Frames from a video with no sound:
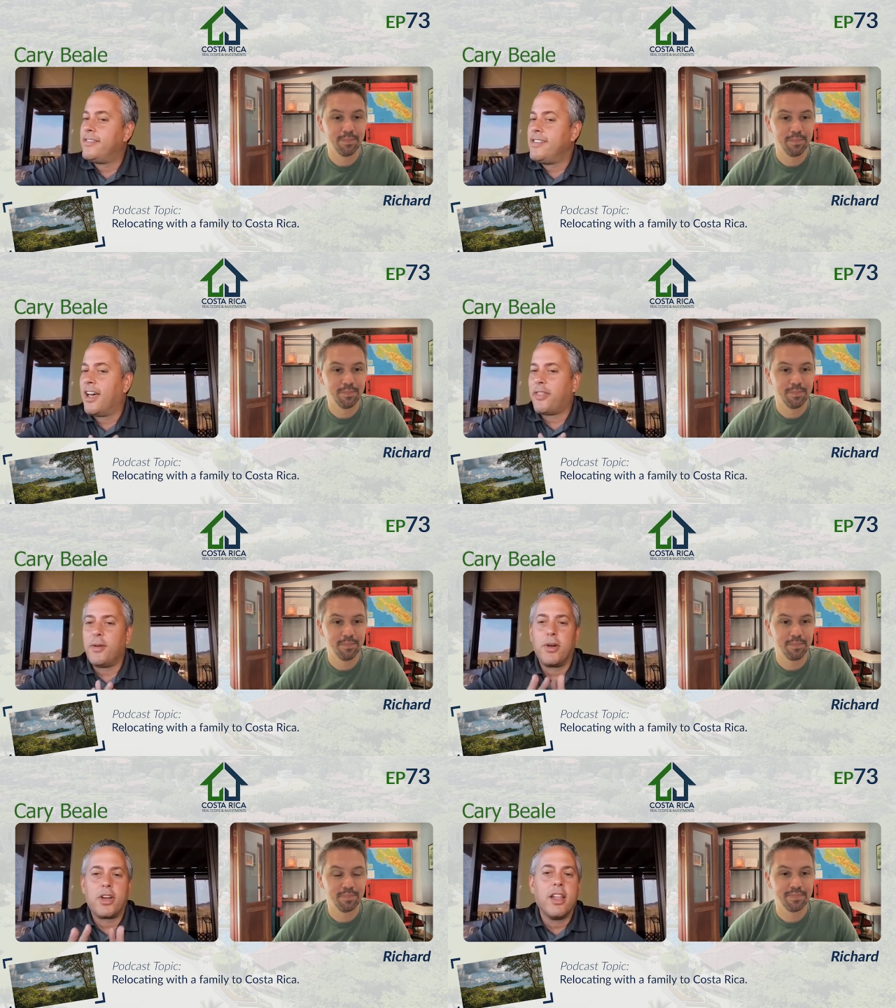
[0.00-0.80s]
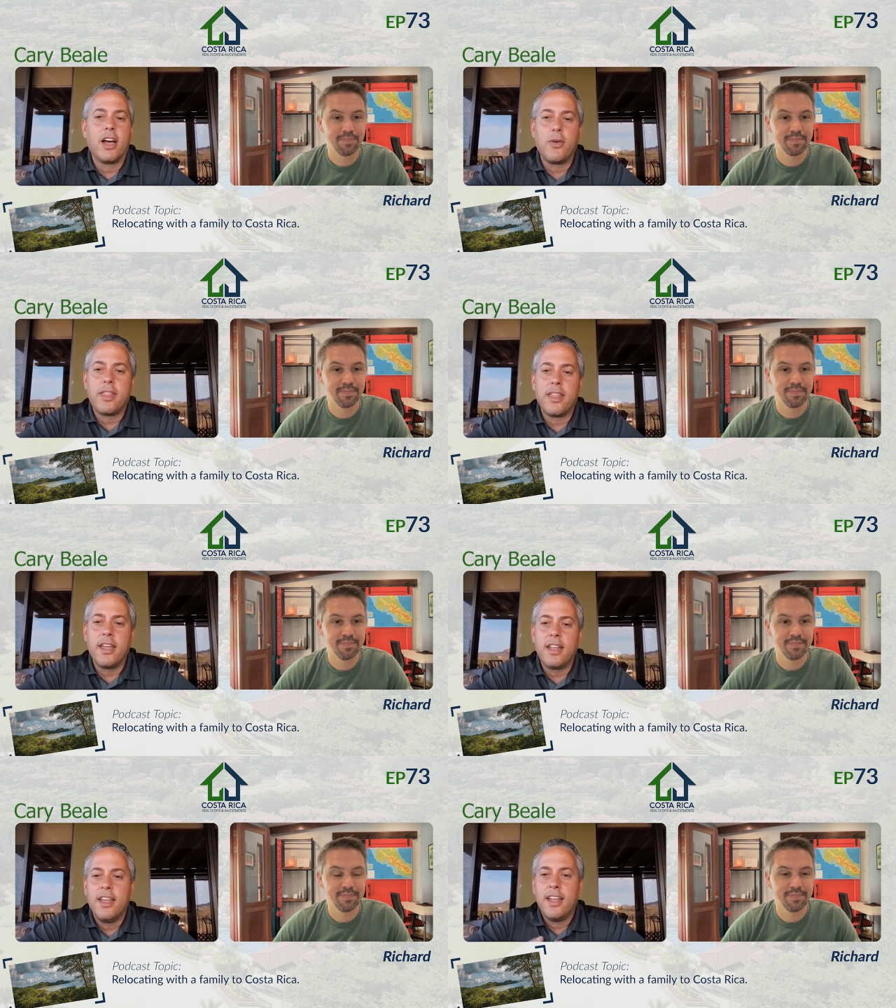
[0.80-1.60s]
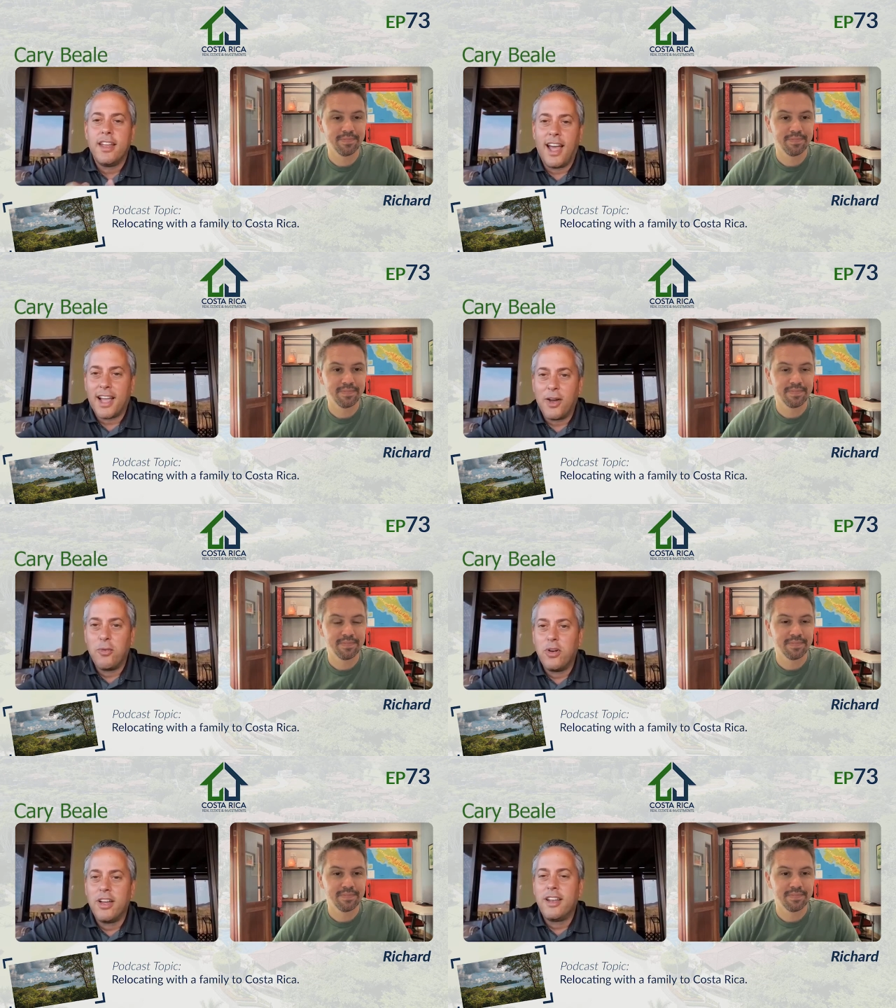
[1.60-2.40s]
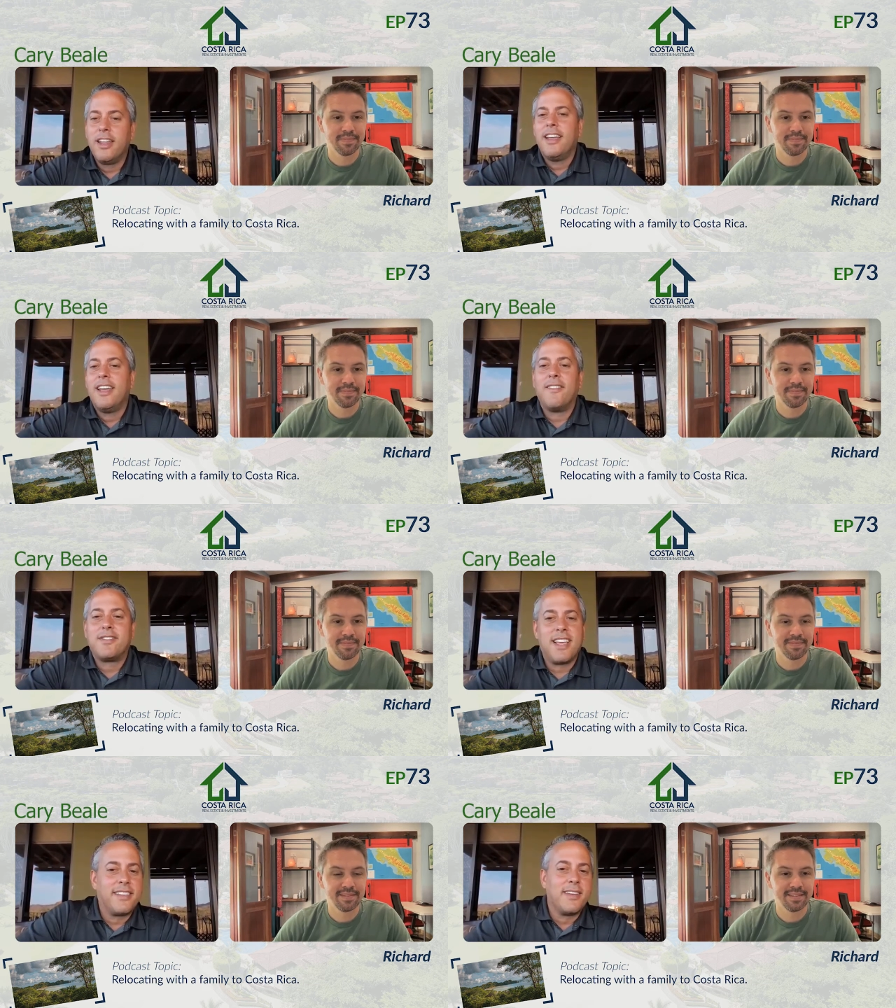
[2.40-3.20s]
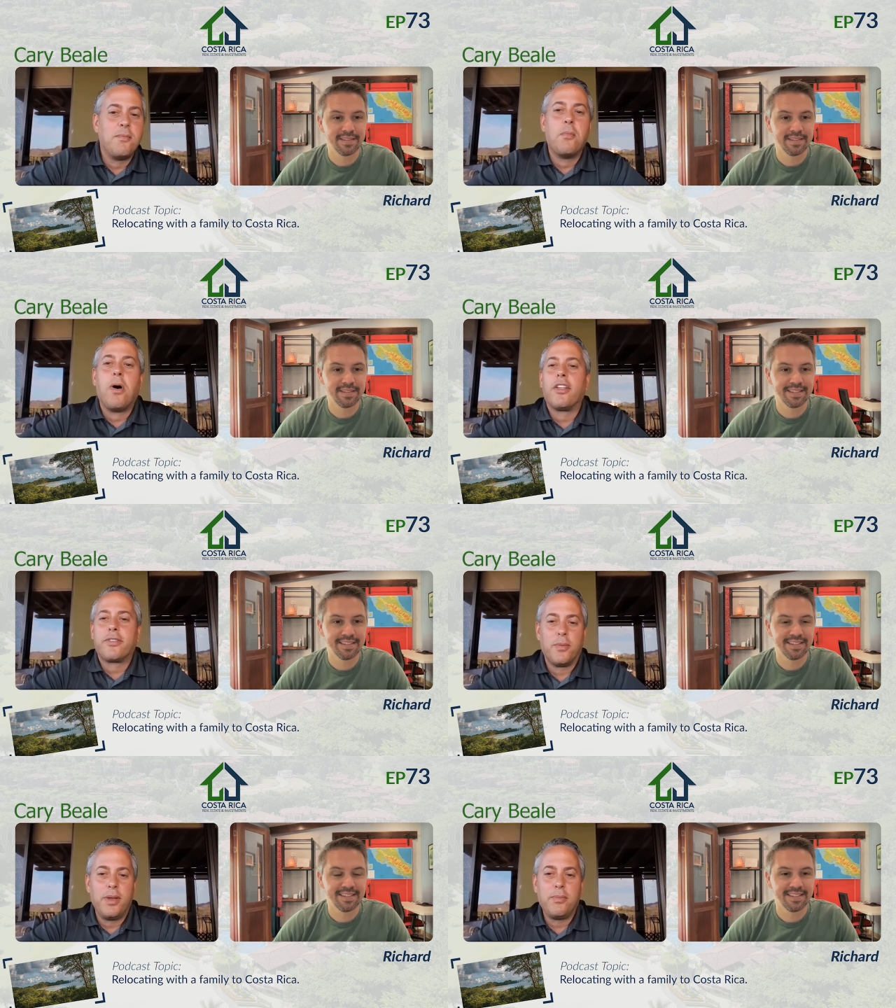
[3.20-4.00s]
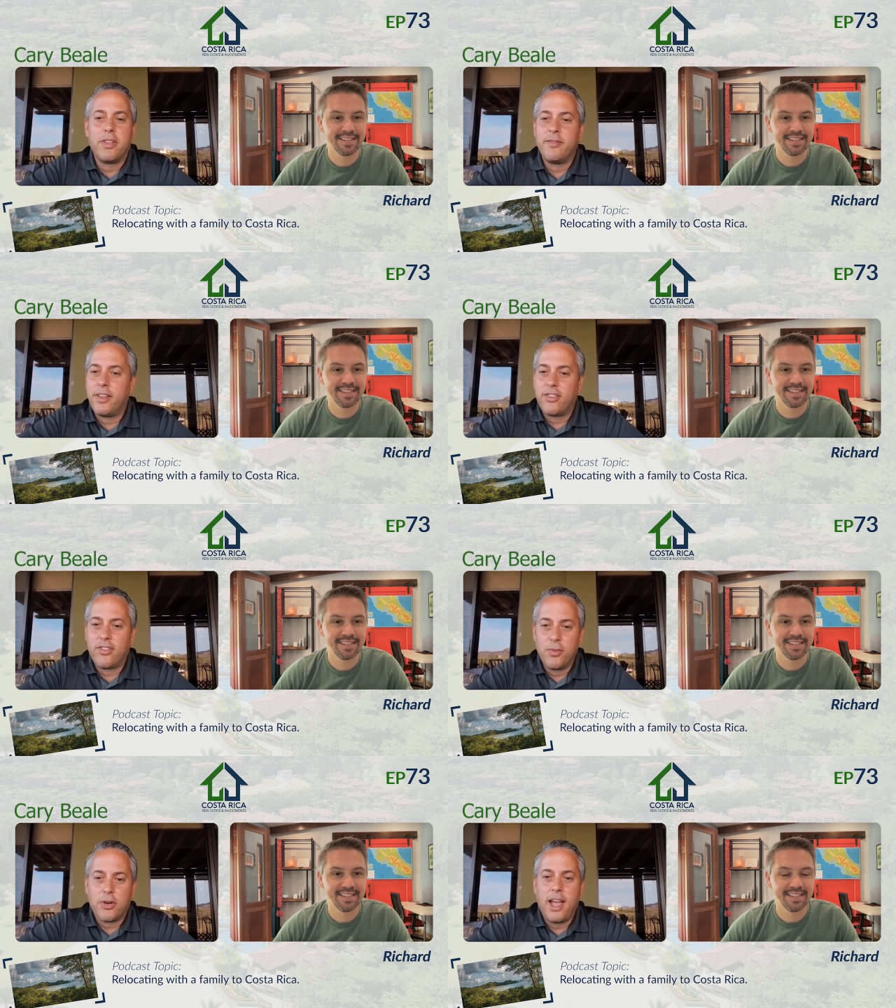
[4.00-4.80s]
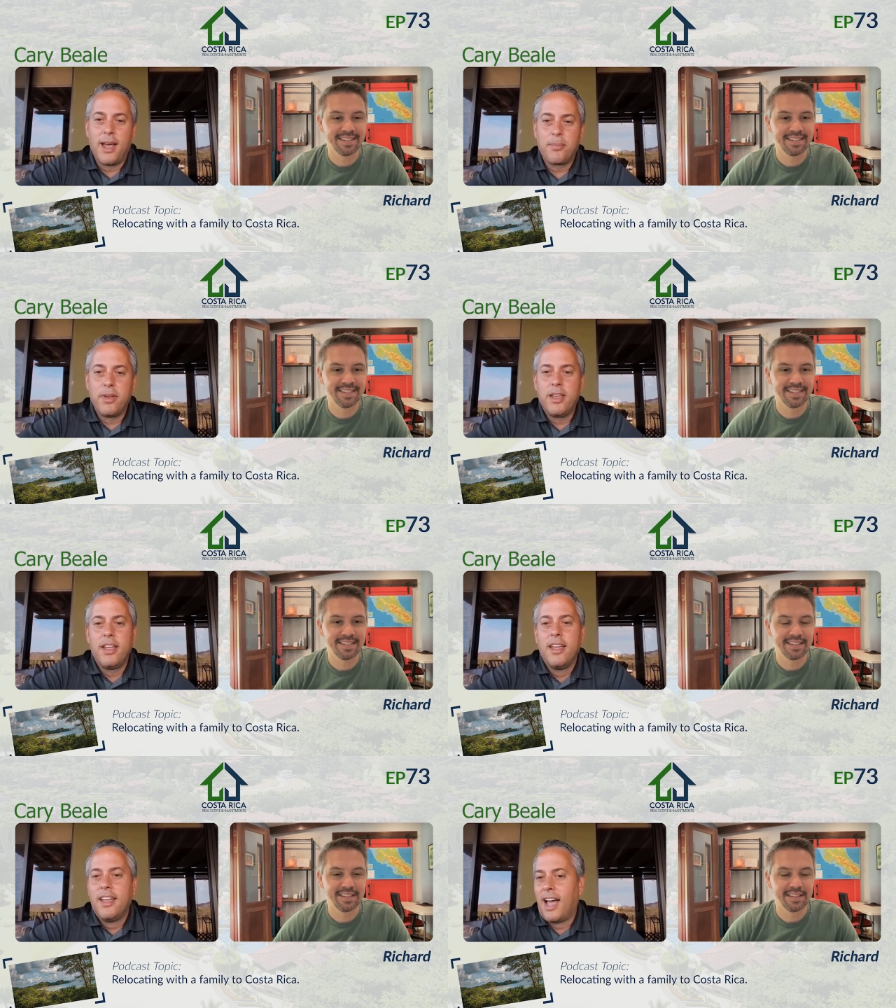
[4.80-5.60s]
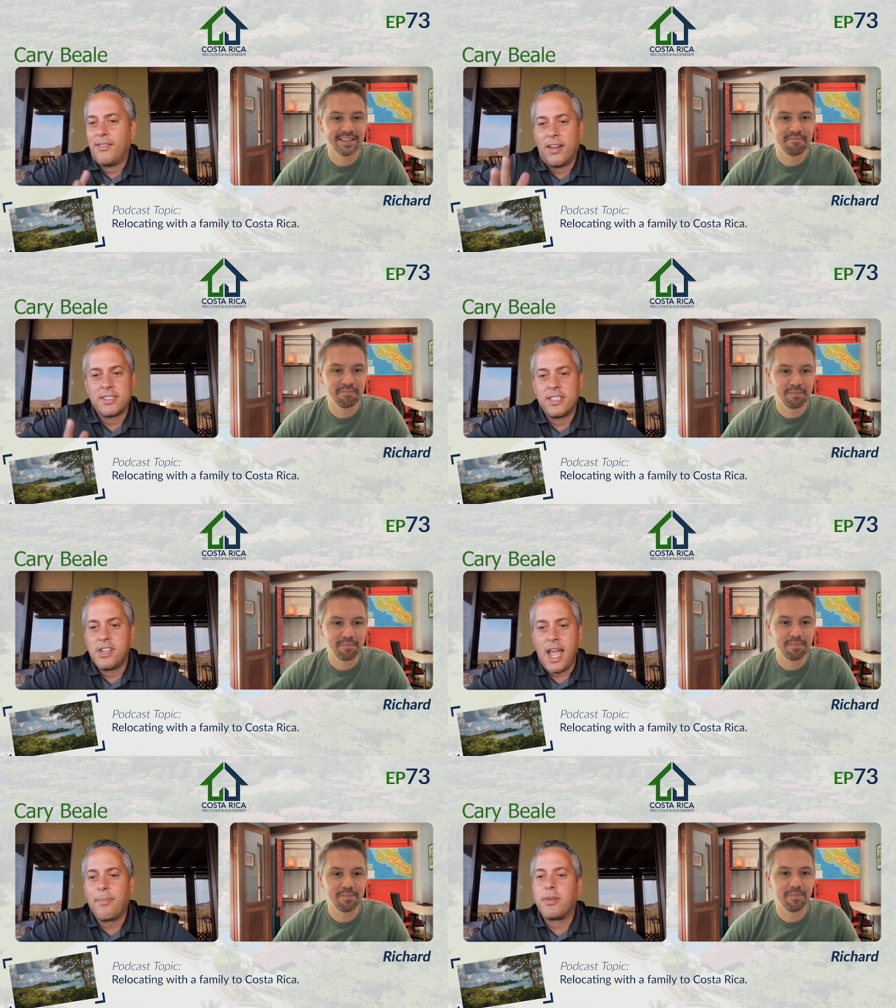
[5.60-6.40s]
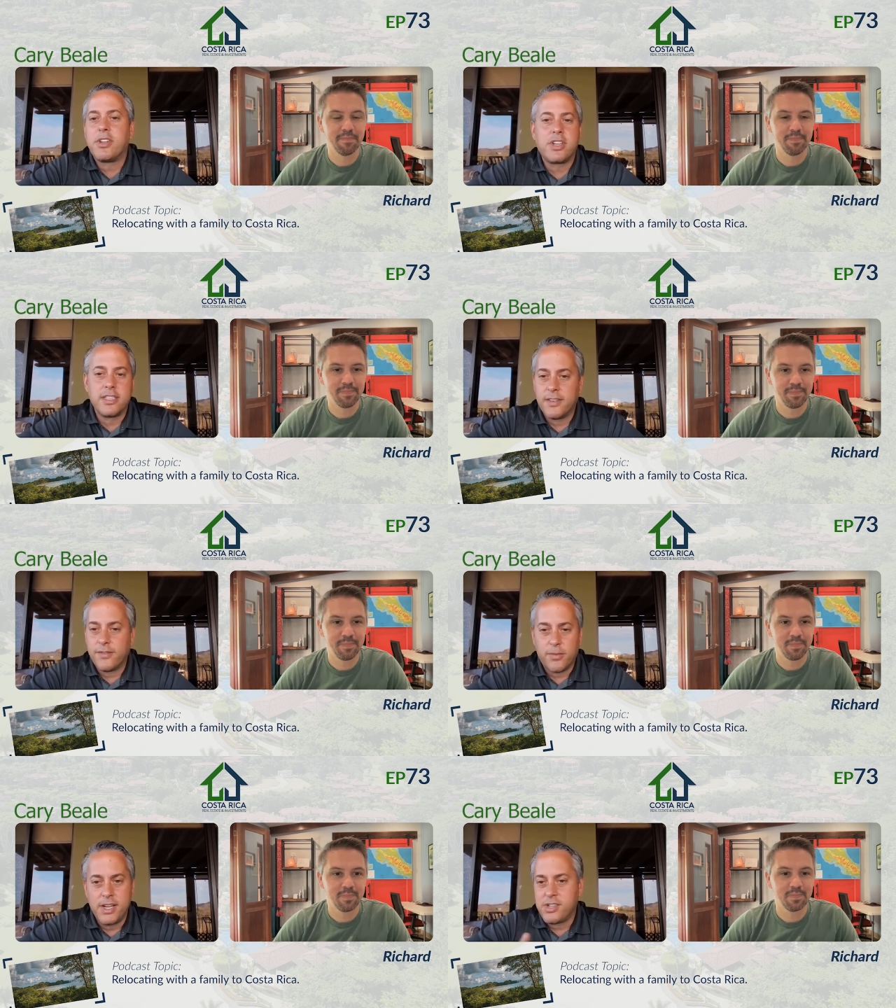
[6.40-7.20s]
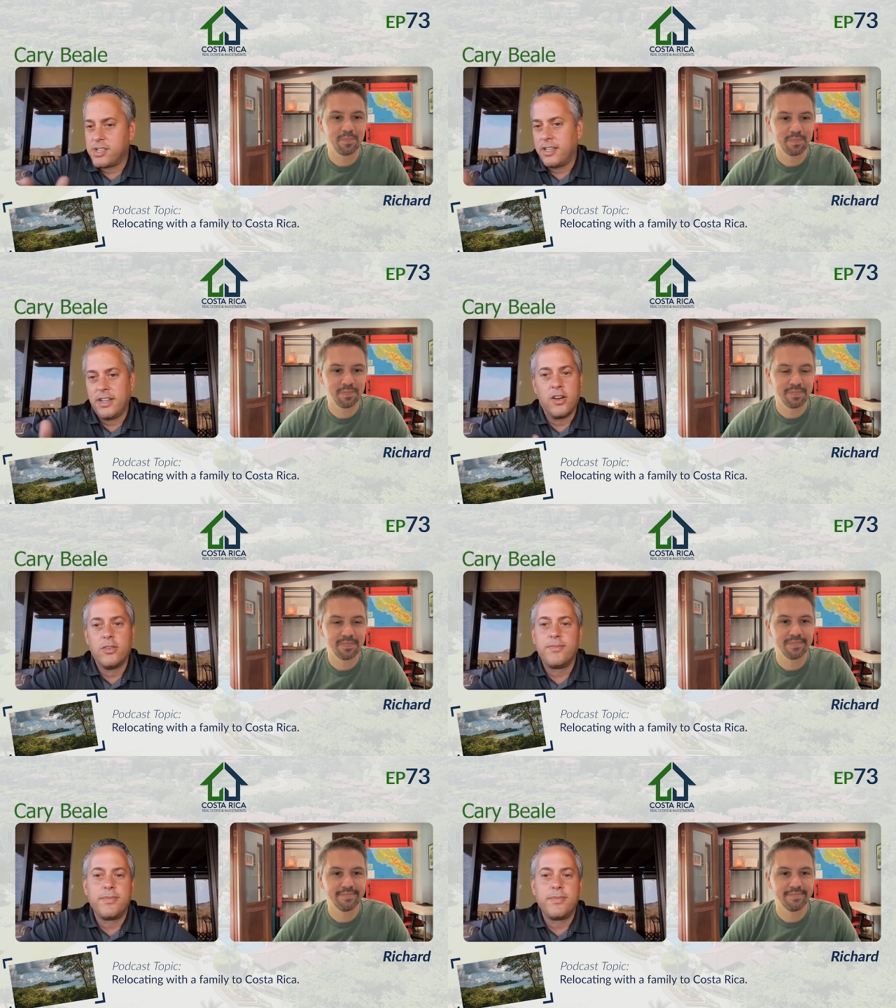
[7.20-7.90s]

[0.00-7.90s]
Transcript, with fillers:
Speaker 1: nothing but good luck with it. Knock on wood. I've sent him multiple people that have been super happy. I'm obviously happy to share his information. You know,